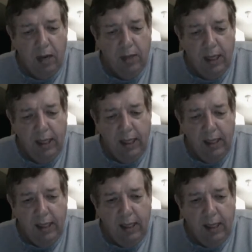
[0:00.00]
okay,
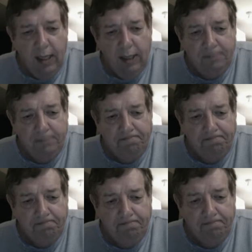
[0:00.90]
um,
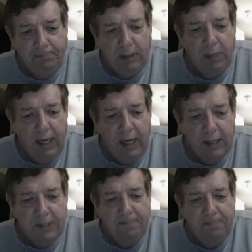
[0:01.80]
number
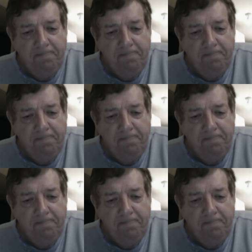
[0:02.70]
next.